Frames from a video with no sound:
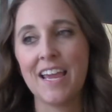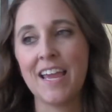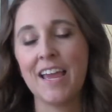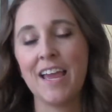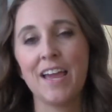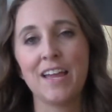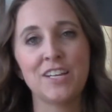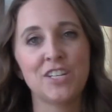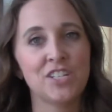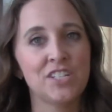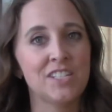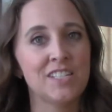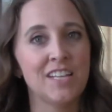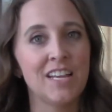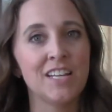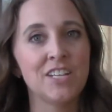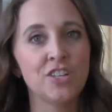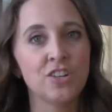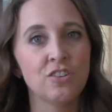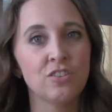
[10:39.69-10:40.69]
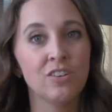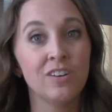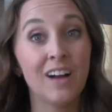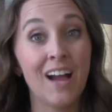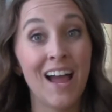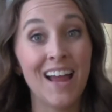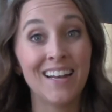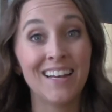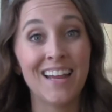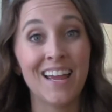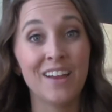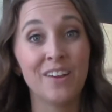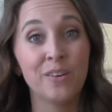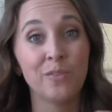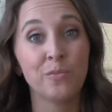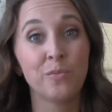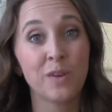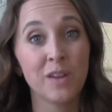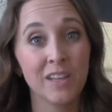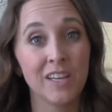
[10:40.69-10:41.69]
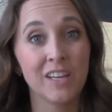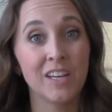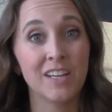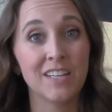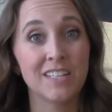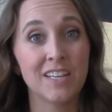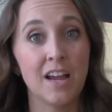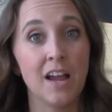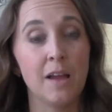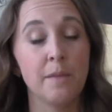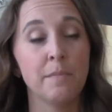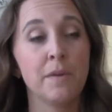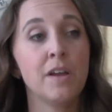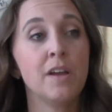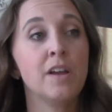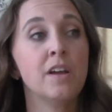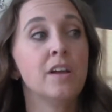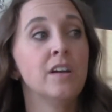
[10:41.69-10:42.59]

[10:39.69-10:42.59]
and just in general had a really good time.